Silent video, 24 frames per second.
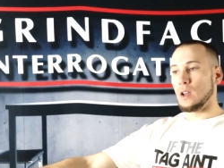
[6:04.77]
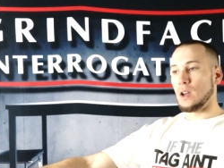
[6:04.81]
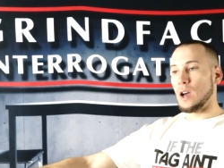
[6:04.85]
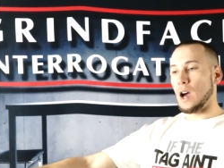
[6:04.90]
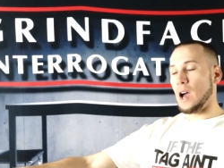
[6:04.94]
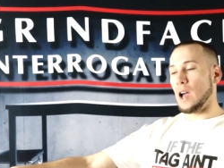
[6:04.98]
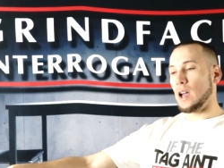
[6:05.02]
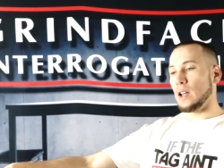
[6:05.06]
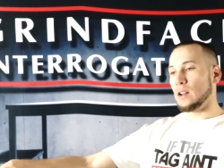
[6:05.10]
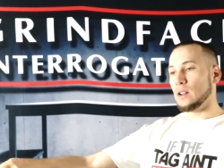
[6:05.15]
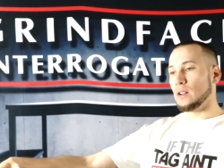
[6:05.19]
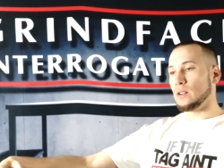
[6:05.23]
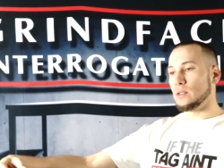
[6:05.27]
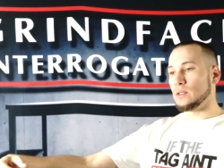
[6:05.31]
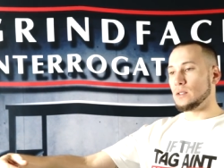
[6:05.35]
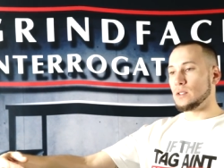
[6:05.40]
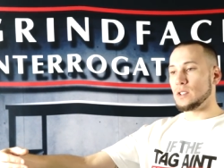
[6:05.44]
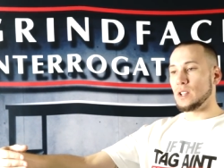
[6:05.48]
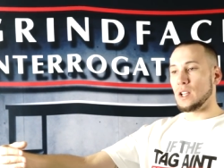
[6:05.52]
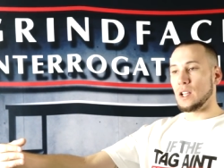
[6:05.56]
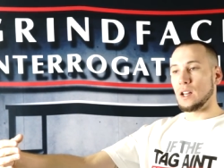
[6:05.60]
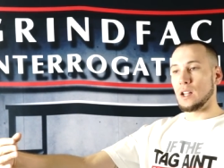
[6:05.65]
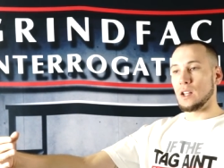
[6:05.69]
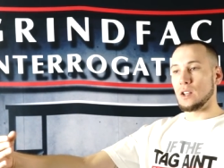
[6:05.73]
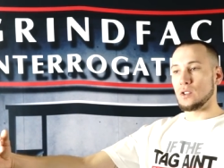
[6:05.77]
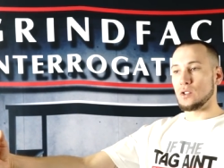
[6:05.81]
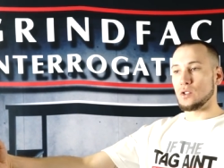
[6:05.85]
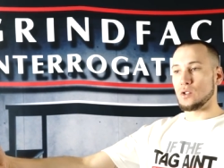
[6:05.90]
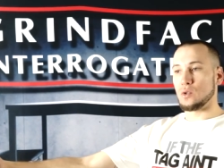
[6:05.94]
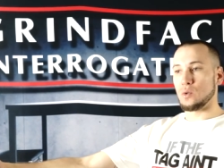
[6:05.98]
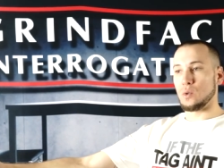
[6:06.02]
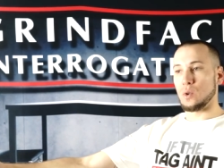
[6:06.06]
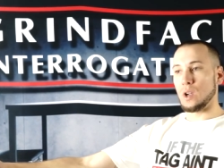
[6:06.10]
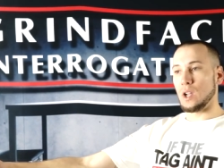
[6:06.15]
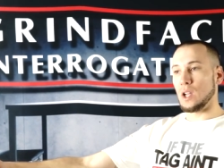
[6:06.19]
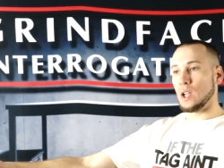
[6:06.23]
I had seen his
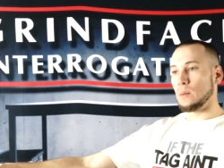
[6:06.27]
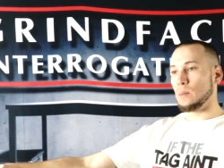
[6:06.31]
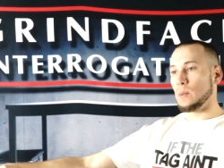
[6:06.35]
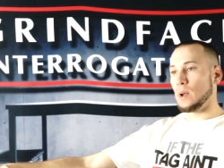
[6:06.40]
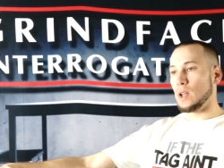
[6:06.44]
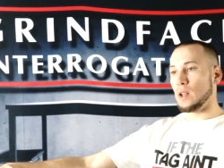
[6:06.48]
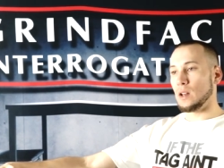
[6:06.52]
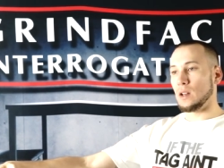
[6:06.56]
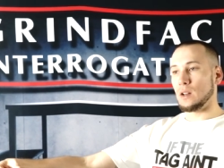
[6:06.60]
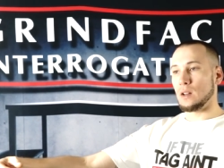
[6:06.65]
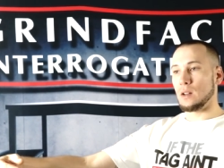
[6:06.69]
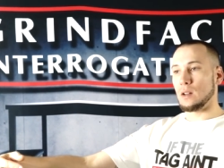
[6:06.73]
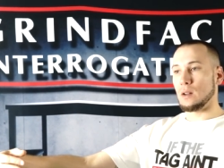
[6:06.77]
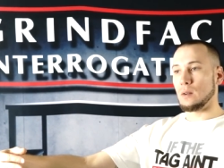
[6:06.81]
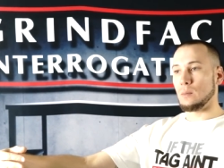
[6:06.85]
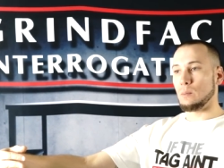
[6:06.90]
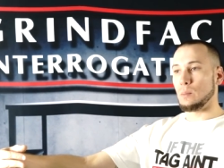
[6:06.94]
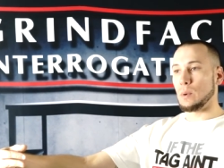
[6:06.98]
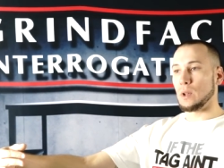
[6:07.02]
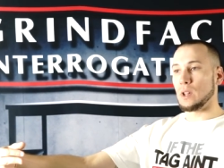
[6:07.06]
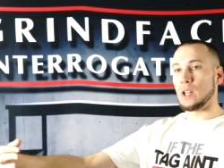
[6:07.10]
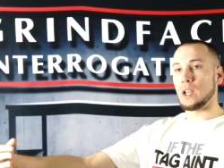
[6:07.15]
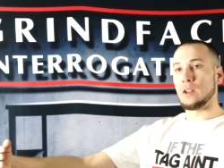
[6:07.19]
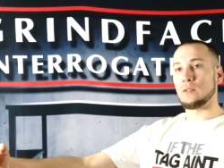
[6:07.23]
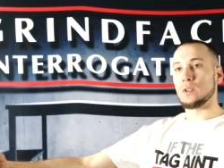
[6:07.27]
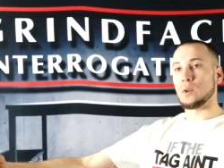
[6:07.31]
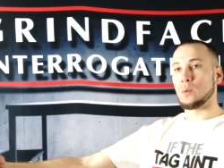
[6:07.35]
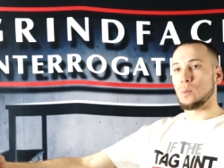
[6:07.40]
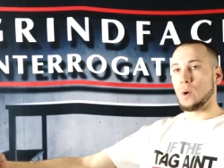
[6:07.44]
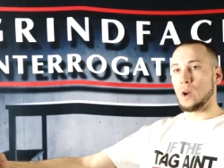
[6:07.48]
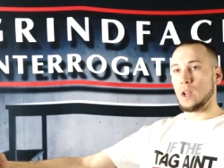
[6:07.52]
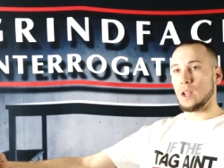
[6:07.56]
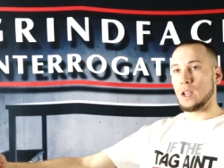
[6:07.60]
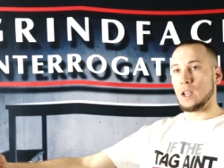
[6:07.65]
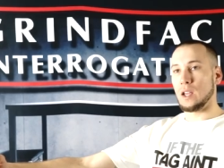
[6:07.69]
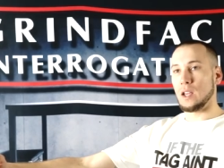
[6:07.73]
dream and believed in
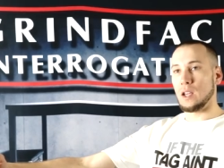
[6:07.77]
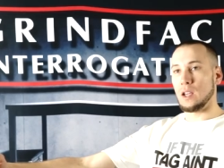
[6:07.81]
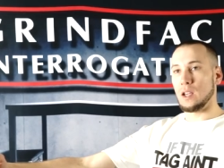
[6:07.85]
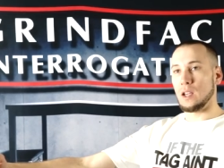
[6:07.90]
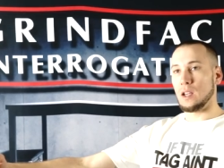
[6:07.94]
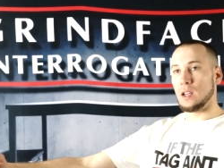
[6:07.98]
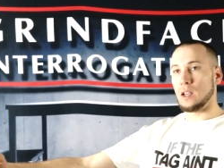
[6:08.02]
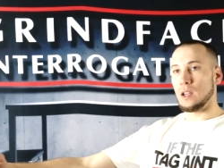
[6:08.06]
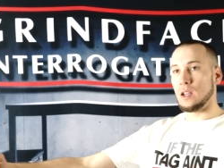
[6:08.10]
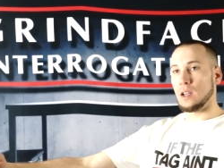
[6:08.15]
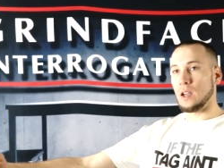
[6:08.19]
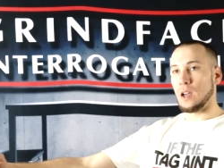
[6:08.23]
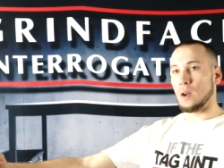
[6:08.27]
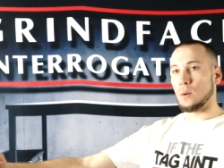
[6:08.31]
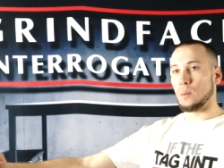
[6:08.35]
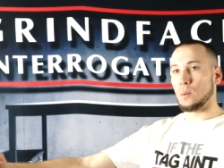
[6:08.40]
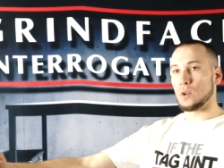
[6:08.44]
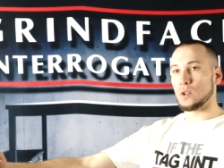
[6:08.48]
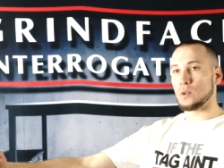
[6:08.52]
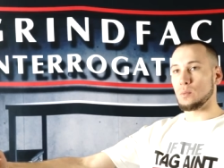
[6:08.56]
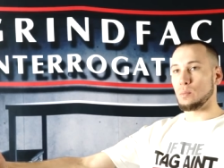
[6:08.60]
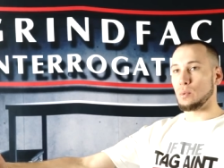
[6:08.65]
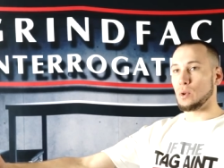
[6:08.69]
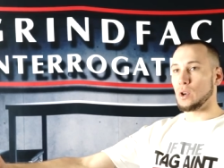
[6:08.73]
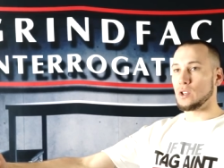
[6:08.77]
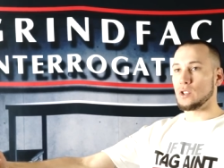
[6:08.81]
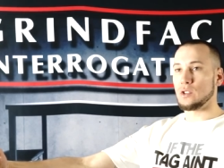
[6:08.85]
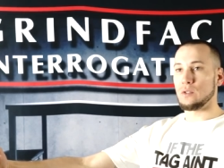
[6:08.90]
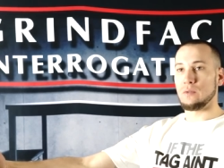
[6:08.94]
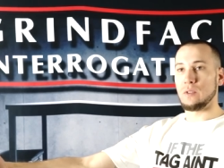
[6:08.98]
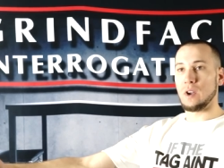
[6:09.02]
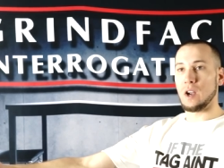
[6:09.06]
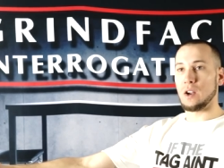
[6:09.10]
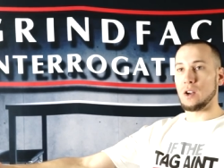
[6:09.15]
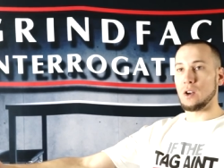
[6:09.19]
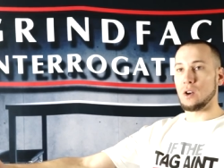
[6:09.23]
what he was preaching
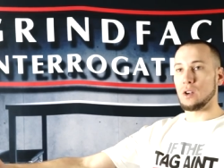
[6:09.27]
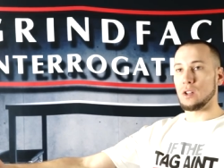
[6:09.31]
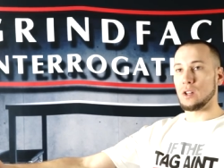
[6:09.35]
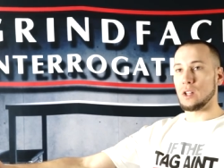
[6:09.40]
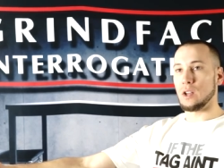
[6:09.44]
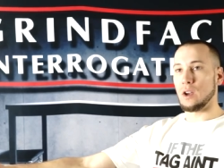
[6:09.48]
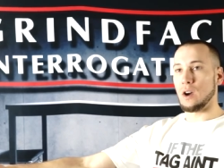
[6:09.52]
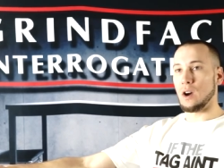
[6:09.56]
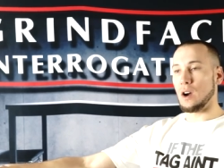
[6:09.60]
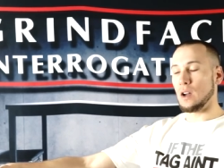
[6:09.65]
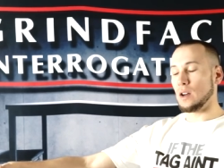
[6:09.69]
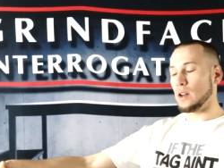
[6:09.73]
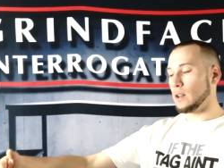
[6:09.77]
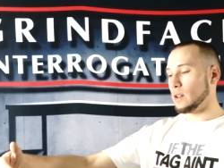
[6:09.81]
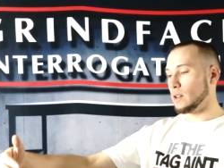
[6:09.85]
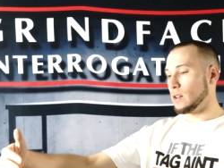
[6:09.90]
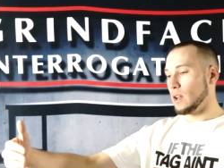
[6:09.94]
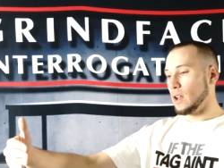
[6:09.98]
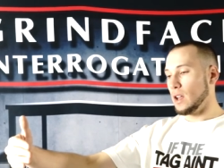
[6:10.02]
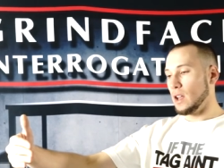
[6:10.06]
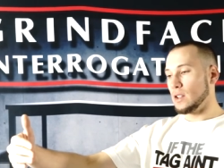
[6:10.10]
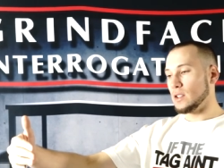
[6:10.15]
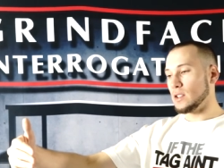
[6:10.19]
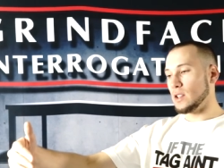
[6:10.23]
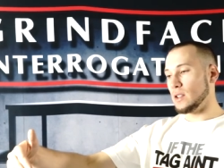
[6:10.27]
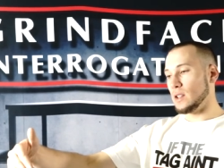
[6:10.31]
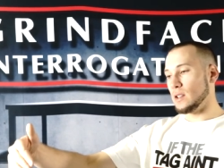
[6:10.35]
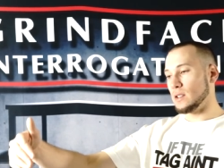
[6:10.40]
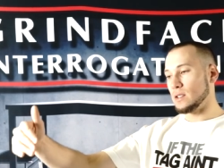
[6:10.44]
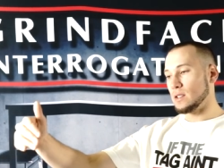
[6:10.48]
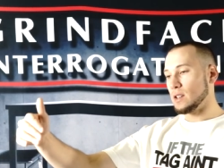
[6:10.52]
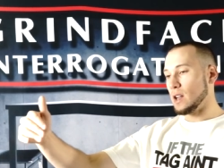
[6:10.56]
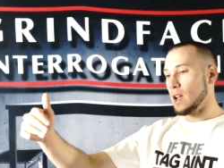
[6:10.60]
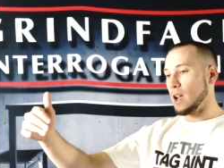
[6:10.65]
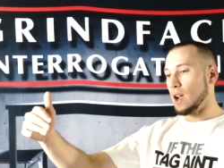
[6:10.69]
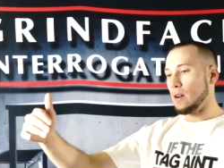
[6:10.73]
very early on, and to
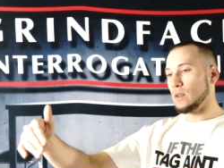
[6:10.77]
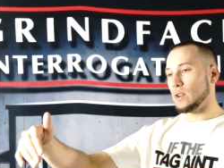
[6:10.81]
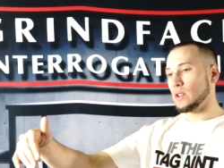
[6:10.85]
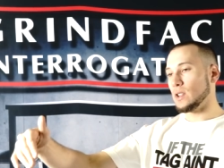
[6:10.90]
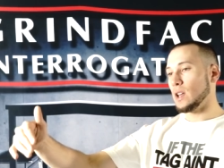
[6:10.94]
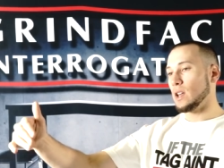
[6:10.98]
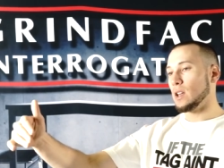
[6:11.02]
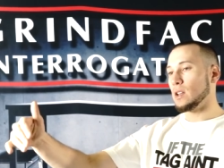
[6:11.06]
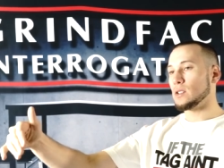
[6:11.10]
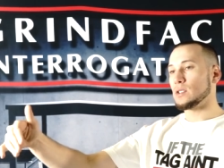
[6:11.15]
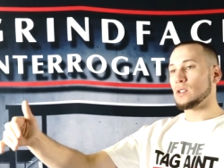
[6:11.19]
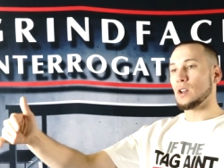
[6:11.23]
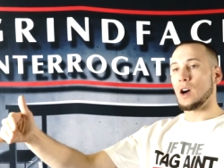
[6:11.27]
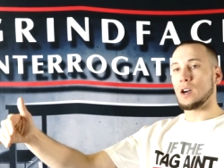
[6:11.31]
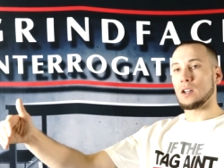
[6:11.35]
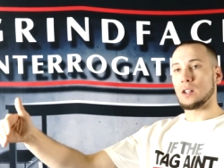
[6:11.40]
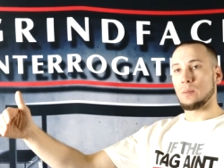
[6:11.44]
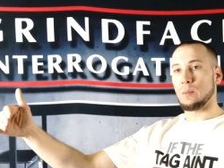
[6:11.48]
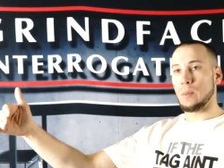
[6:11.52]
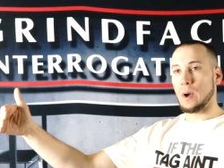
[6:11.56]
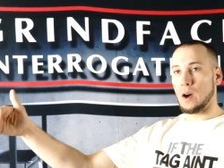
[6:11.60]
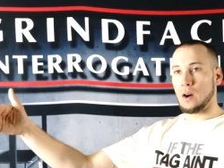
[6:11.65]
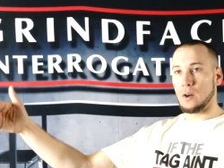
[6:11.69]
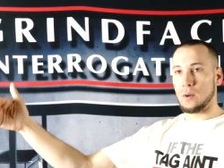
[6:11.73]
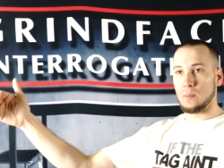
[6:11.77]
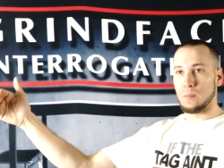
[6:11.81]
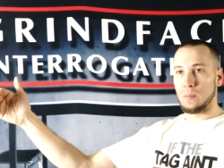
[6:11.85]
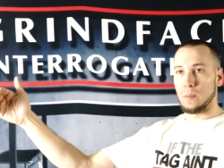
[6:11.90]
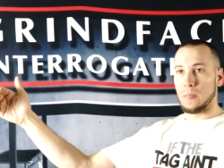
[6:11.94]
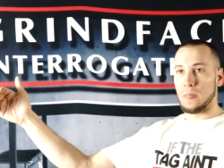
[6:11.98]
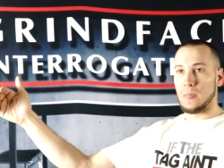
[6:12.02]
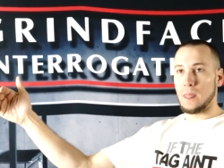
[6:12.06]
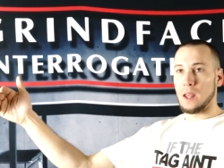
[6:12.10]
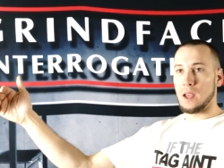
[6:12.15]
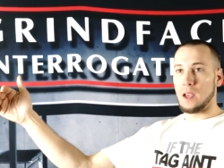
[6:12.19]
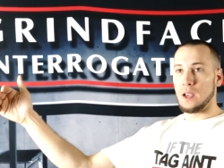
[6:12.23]
this day, everything he's talked about
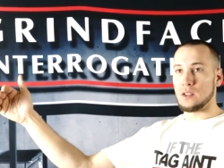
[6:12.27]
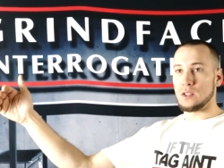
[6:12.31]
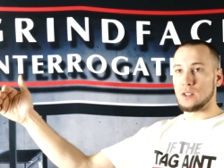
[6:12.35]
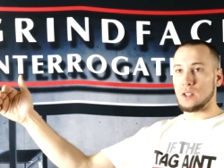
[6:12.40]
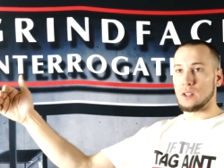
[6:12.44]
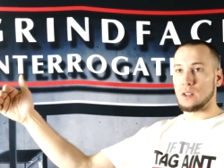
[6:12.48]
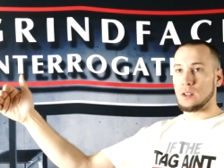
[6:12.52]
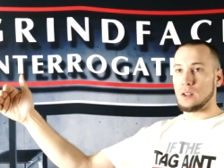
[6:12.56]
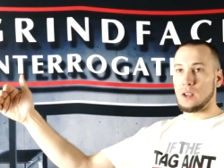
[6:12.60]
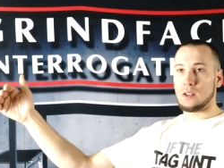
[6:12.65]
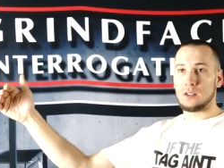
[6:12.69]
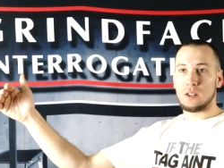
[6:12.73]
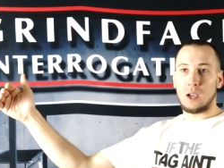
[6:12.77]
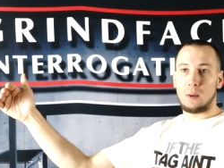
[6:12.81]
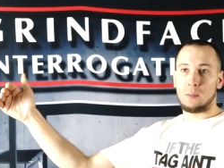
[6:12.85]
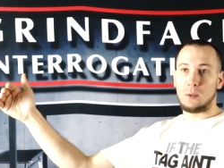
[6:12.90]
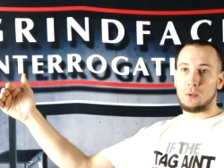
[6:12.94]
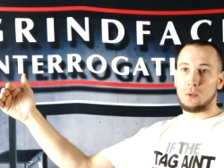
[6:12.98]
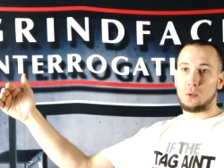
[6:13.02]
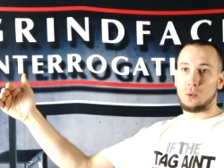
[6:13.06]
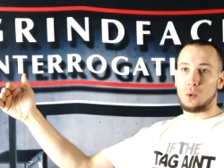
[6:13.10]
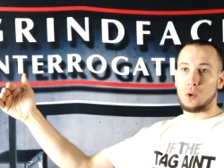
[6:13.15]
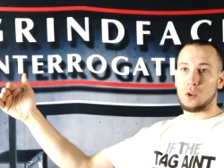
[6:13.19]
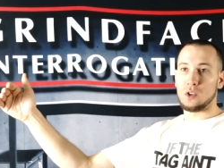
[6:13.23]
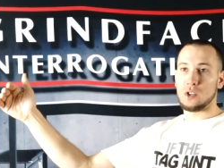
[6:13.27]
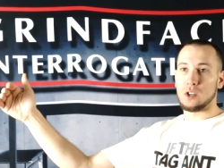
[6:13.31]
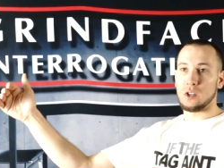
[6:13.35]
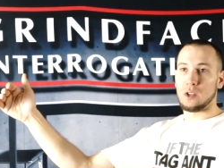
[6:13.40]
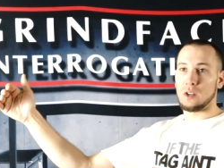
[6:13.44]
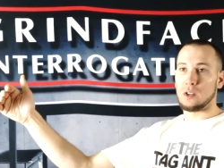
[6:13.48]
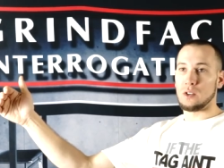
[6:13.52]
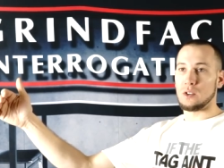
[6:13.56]
has has came to fruition.